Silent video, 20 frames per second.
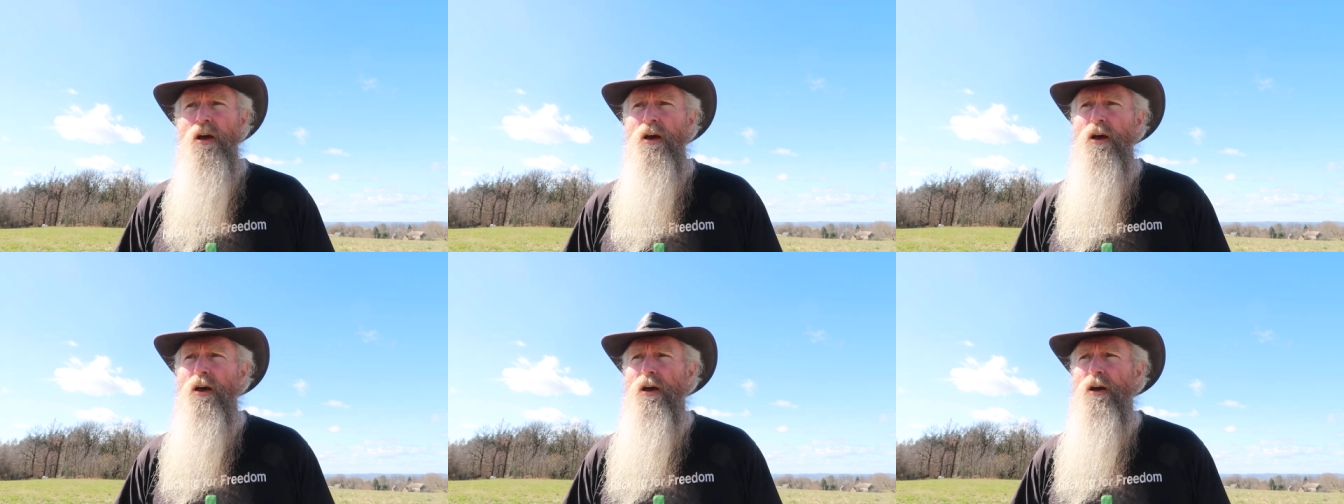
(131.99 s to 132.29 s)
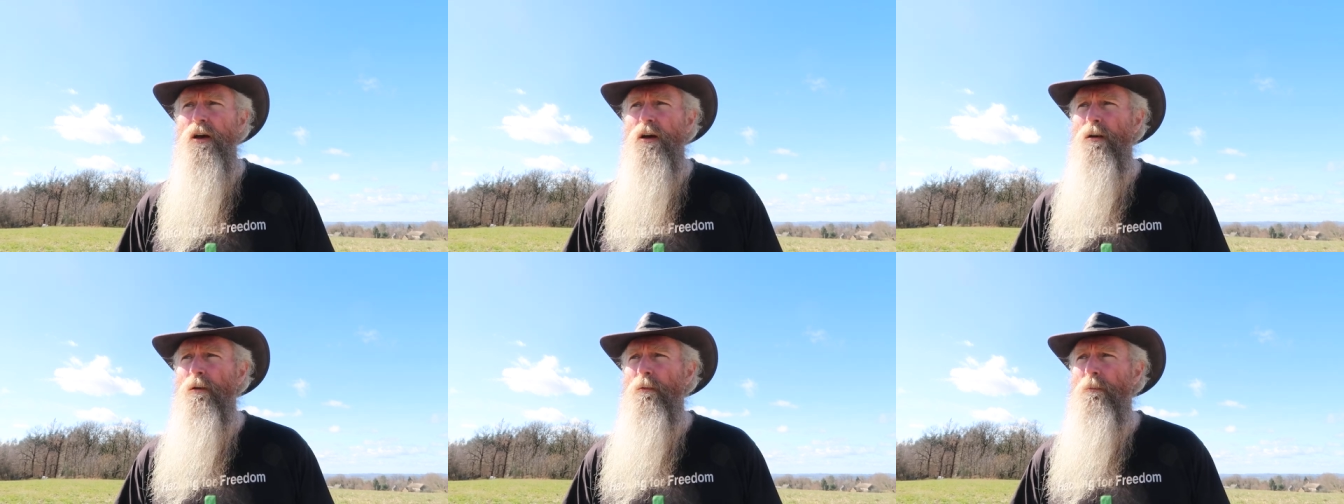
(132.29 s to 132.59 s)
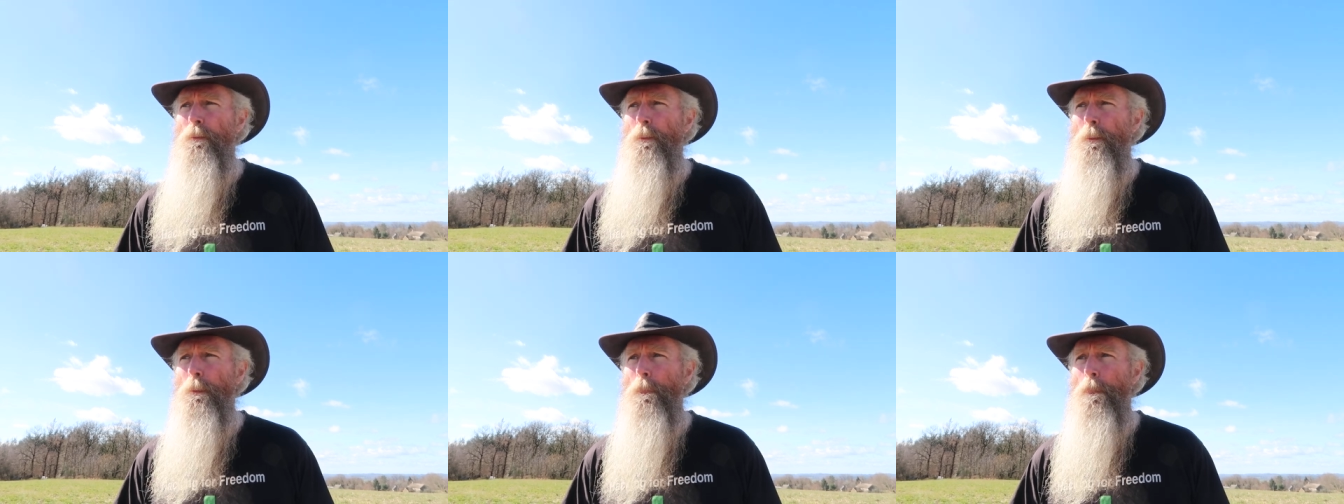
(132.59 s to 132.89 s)

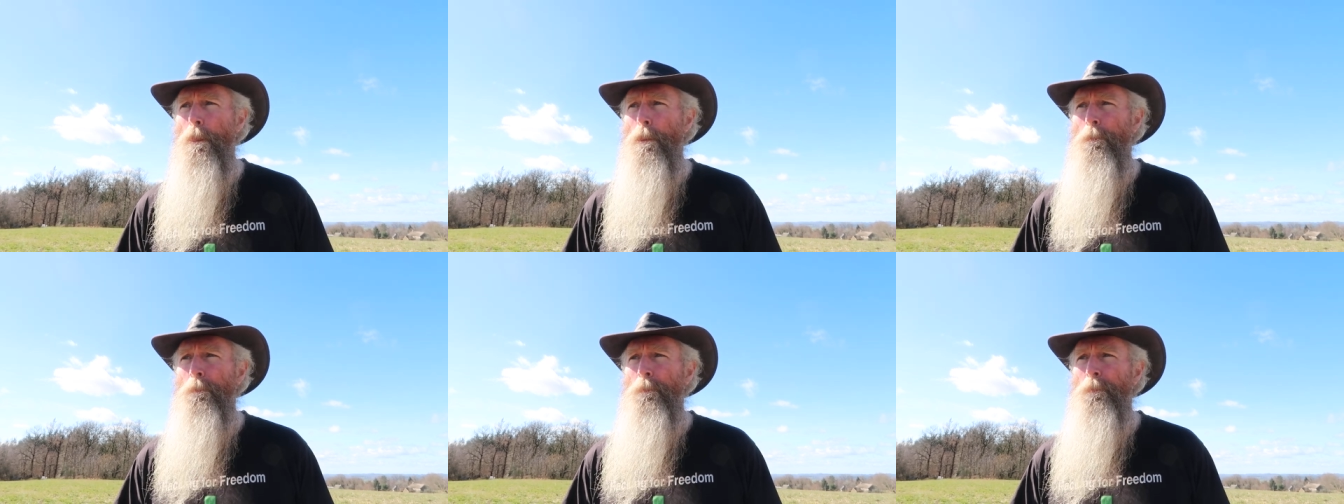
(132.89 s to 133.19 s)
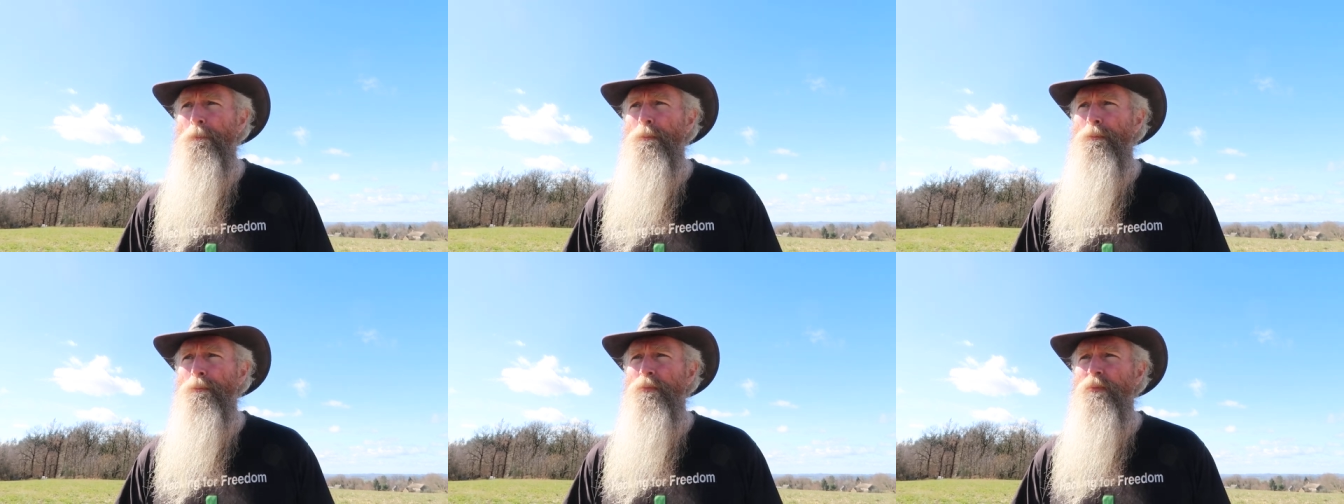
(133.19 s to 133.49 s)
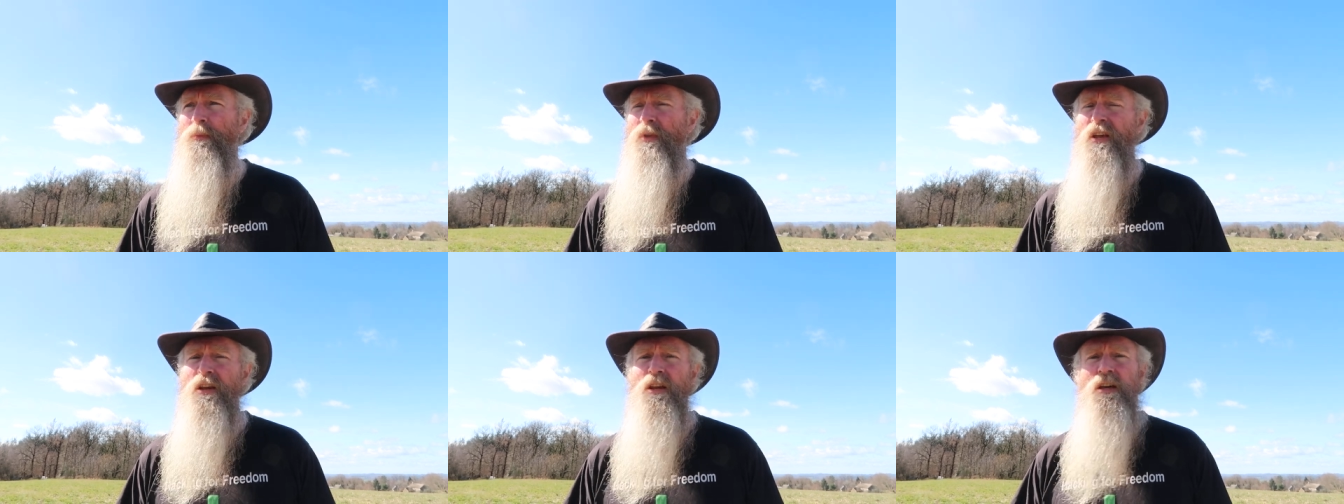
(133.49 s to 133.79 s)

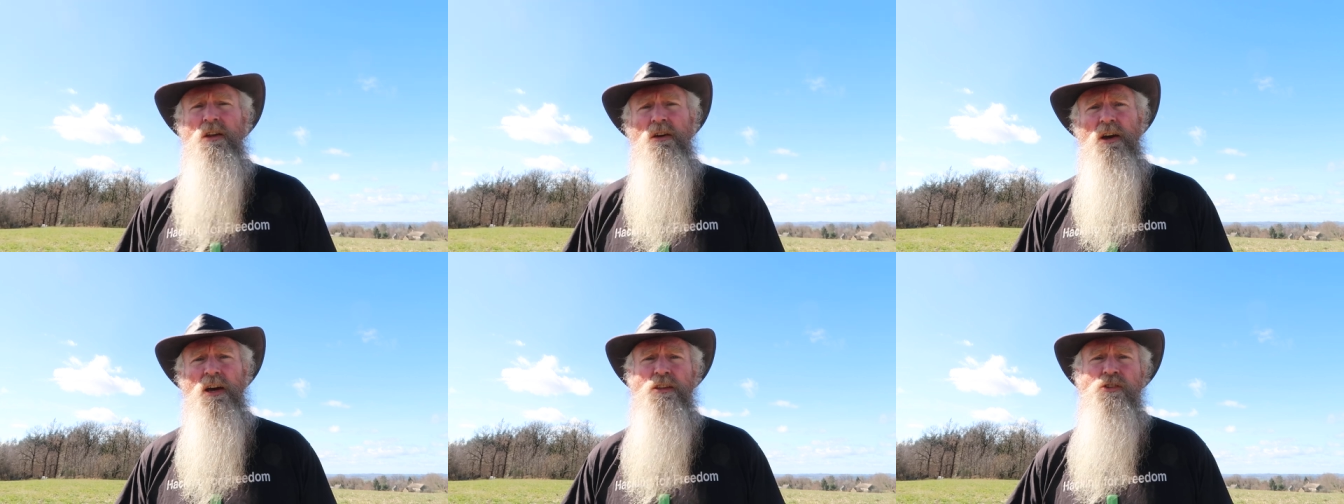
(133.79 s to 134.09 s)
Um, you need to